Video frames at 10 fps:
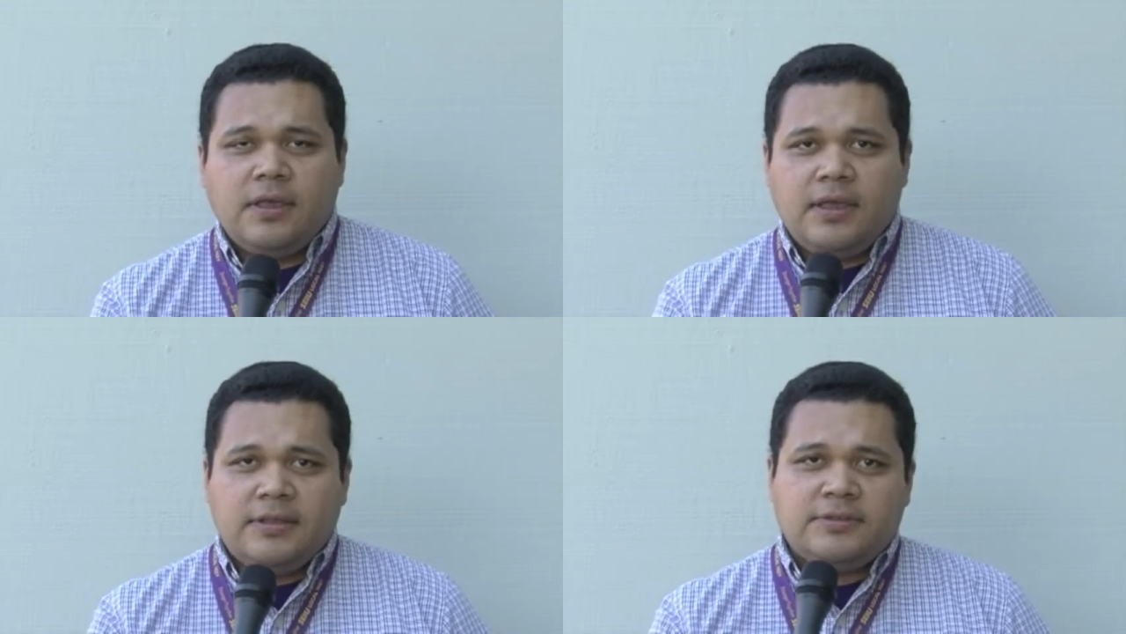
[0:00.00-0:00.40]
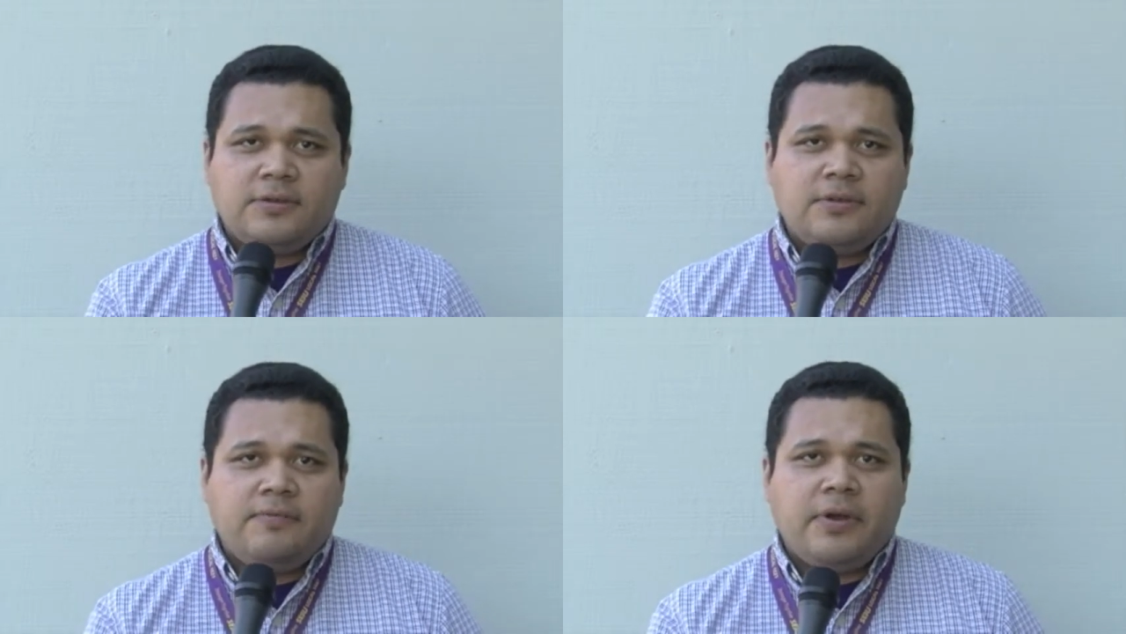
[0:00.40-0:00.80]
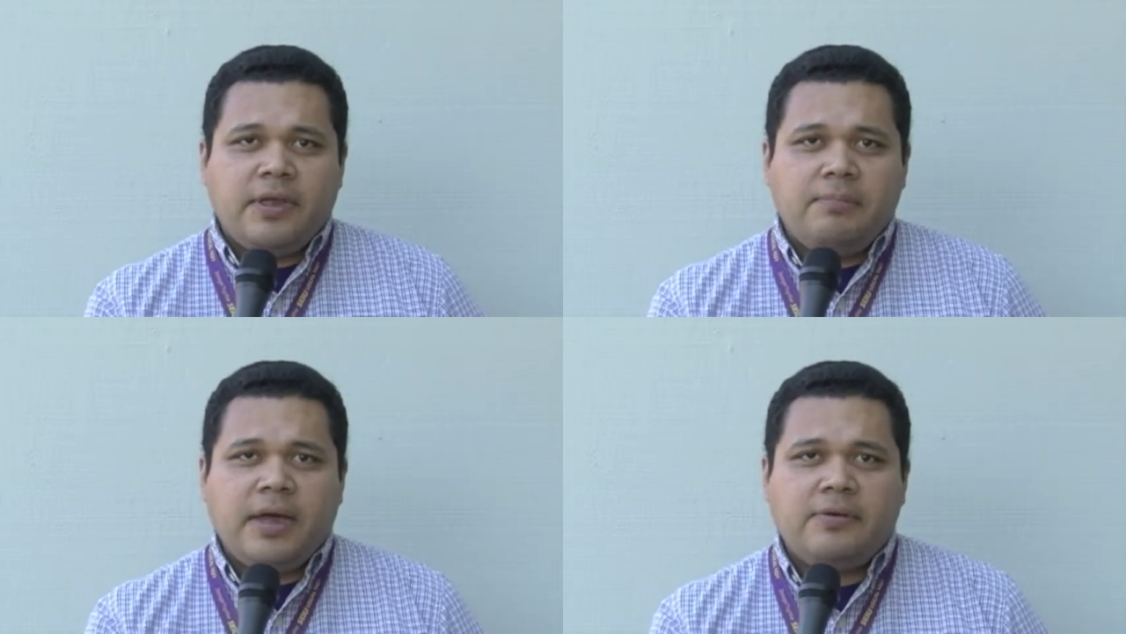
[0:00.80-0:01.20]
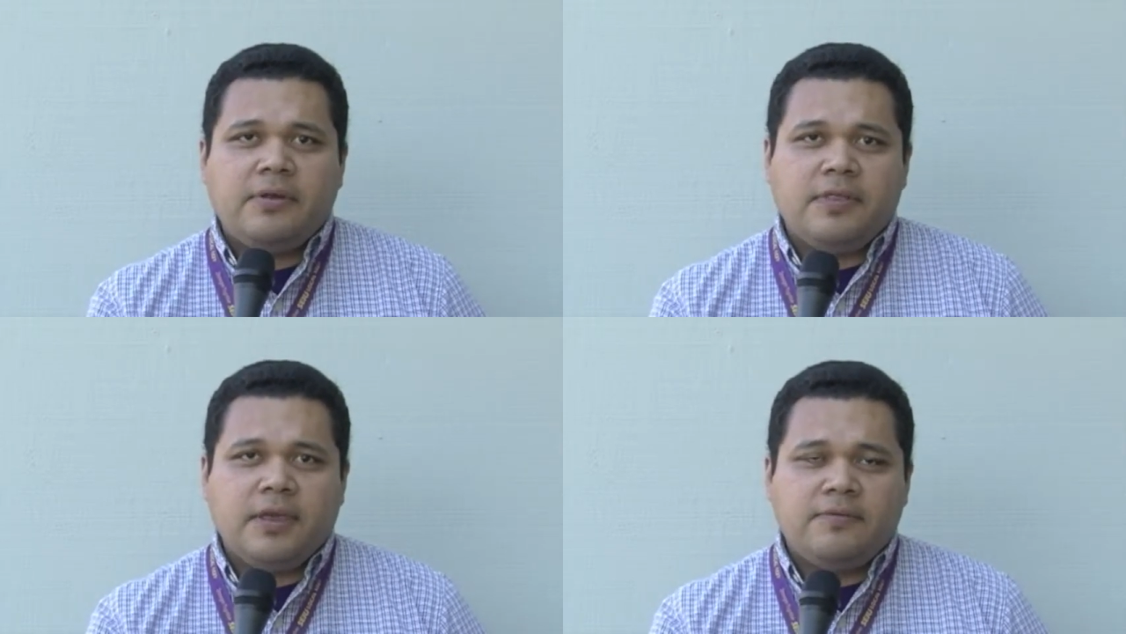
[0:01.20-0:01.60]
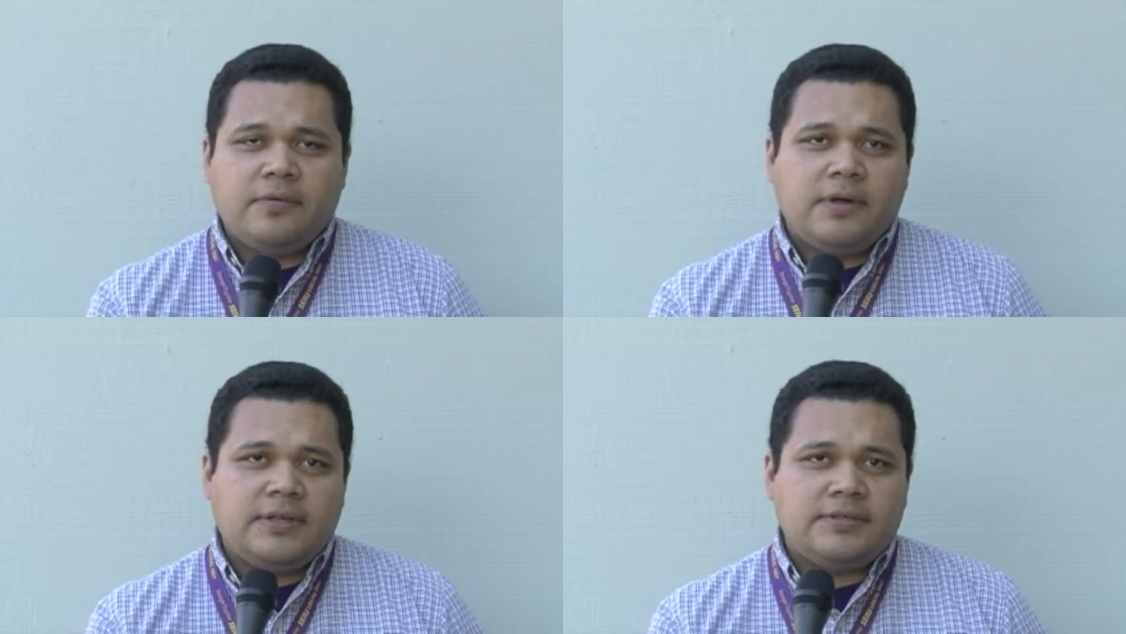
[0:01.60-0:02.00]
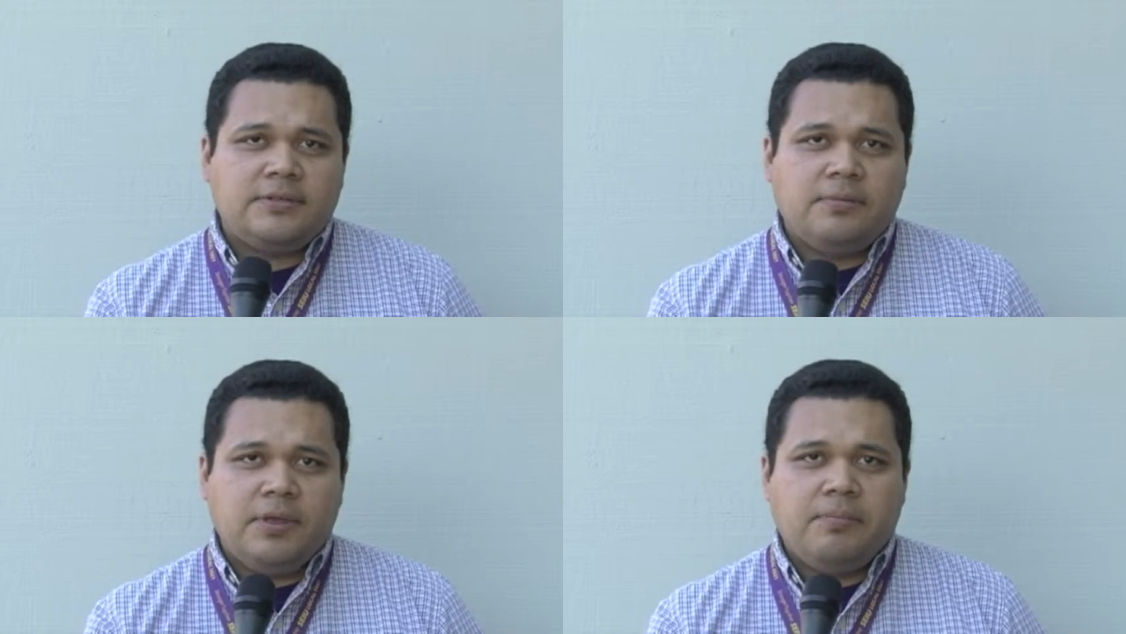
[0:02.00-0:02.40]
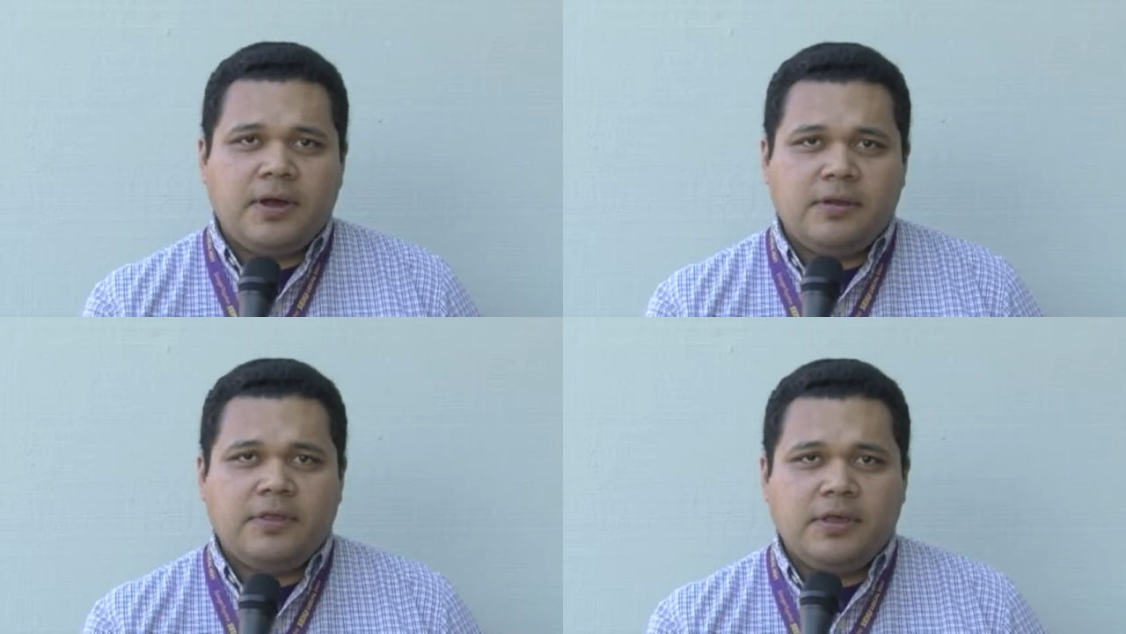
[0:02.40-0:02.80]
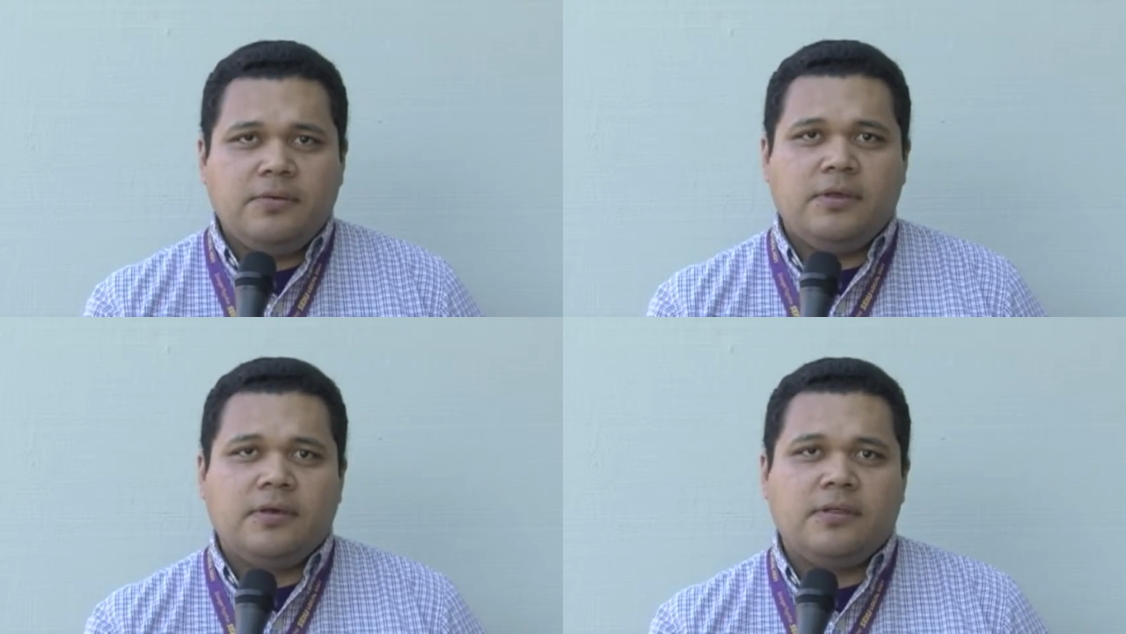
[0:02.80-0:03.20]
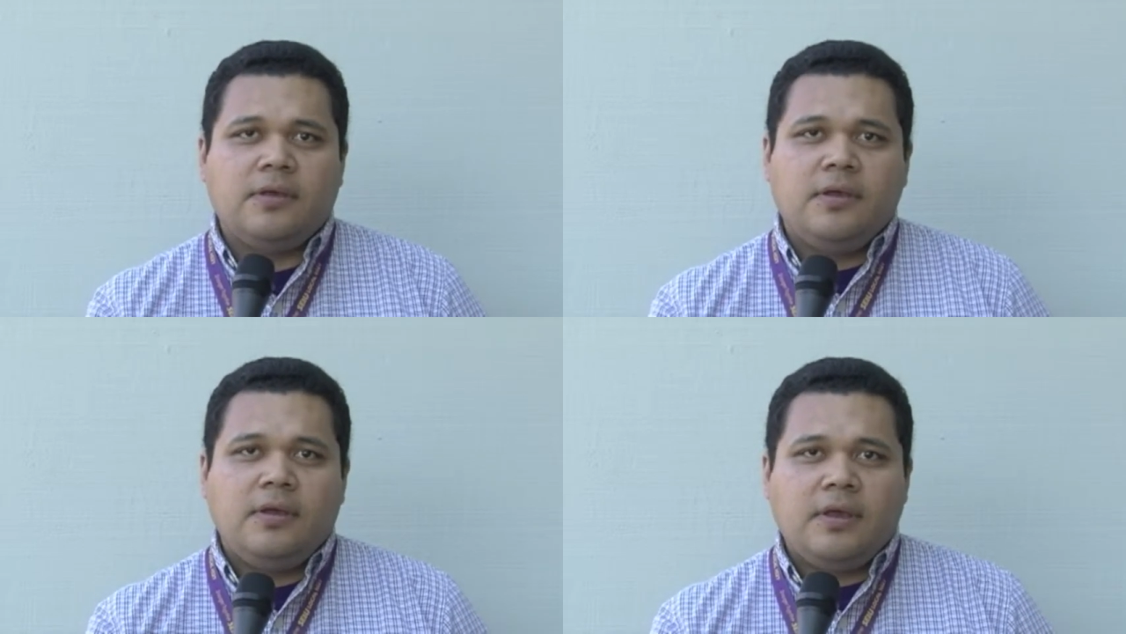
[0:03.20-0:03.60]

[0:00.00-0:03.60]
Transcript: it is also a very empowering thing for us to be part of the union